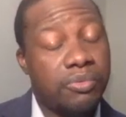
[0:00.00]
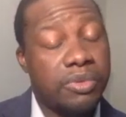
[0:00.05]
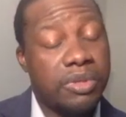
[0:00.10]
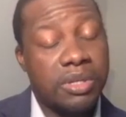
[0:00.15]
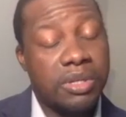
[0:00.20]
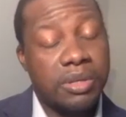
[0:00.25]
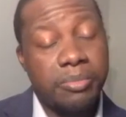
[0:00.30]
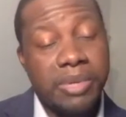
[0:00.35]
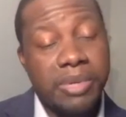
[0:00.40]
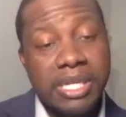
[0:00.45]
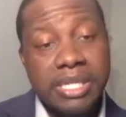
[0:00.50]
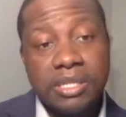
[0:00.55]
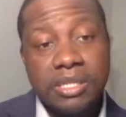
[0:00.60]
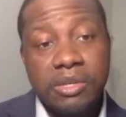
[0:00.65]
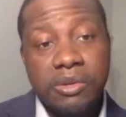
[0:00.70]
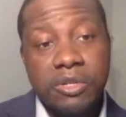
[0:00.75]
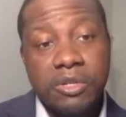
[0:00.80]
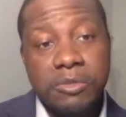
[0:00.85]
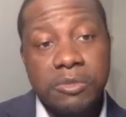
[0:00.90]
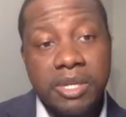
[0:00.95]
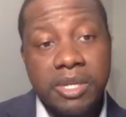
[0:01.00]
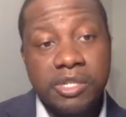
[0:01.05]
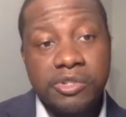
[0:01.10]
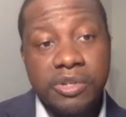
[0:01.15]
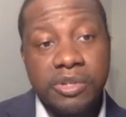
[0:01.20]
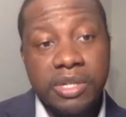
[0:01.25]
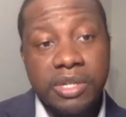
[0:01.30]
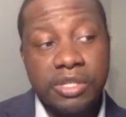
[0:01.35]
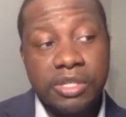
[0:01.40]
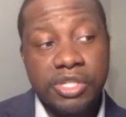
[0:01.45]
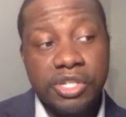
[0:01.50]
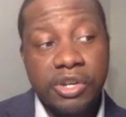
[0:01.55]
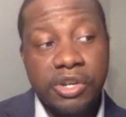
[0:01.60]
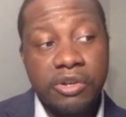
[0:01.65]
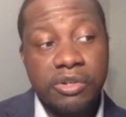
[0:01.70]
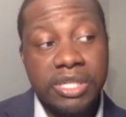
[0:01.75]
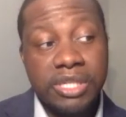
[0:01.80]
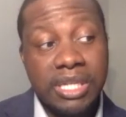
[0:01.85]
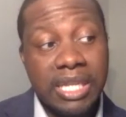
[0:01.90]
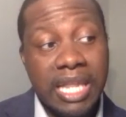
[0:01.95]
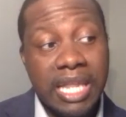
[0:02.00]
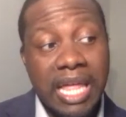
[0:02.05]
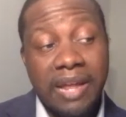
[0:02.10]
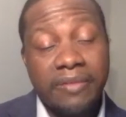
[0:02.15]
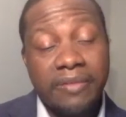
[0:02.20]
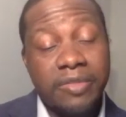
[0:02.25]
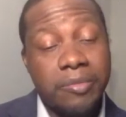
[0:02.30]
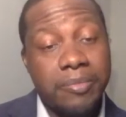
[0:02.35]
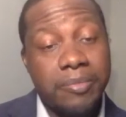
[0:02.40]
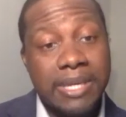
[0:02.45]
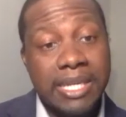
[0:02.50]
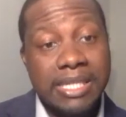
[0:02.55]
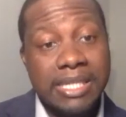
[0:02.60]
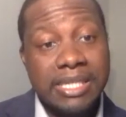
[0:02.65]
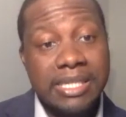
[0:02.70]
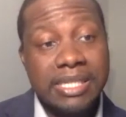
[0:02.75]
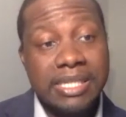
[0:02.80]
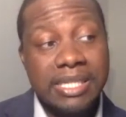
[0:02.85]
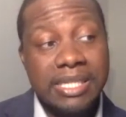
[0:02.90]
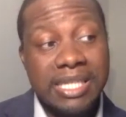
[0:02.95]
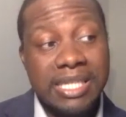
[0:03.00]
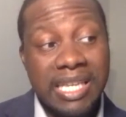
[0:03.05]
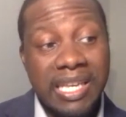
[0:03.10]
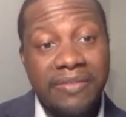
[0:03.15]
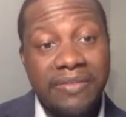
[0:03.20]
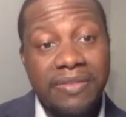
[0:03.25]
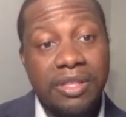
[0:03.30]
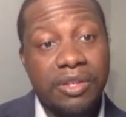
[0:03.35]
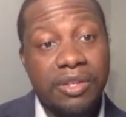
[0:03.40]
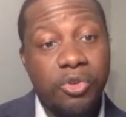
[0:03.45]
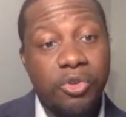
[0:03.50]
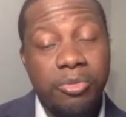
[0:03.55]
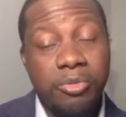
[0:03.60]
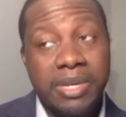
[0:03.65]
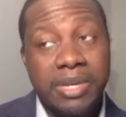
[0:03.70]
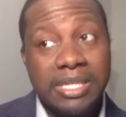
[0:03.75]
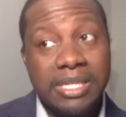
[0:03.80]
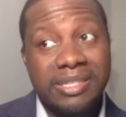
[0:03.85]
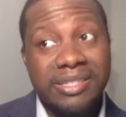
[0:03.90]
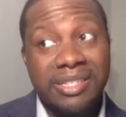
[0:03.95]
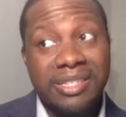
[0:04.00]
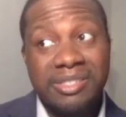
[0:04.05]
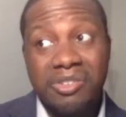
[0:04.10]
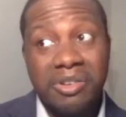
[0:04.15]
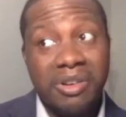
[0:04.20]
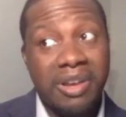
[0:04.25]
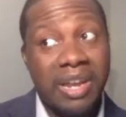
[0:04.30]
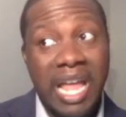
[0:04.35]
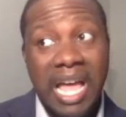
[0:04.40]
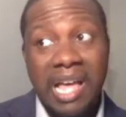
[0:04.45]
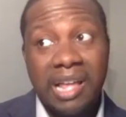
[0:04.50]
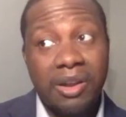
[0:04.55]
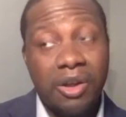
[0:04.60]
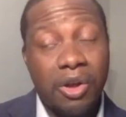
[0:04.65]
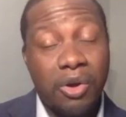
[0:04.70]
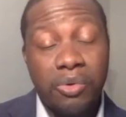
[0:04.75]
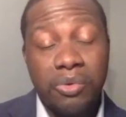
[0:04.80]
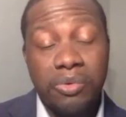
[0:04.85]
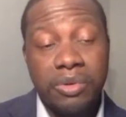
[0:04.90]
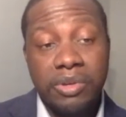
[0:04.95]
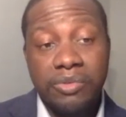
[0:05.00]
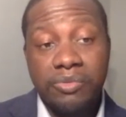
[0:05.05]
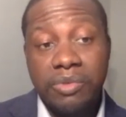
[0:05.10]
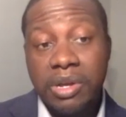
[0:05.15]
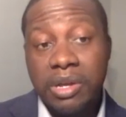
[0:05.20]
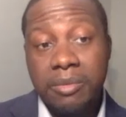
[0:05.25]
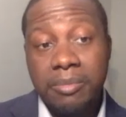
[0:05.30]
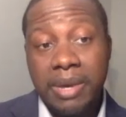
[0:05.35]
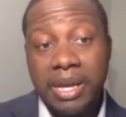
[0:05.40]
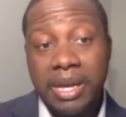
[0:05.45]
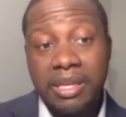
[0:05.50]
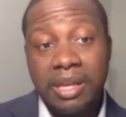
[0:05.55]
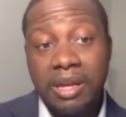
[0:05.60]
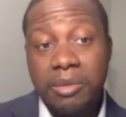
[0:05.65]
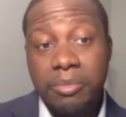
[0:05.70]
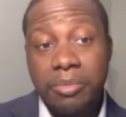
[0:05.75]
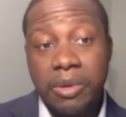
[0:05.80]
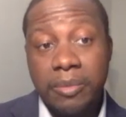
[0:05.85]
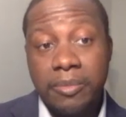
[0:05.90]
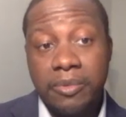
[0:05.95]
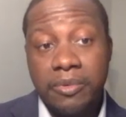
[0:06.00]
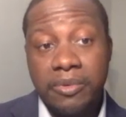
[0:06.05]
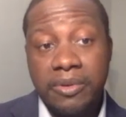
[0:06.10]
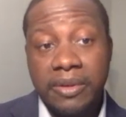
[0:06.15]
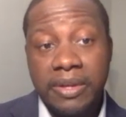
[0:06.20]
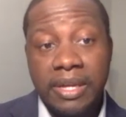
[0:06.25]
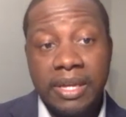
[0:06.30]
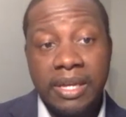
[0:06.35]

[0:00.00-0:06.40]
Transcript: the business owners ministry at the church, a lot of the businesses, even the new businesses, are not owned and run by young people.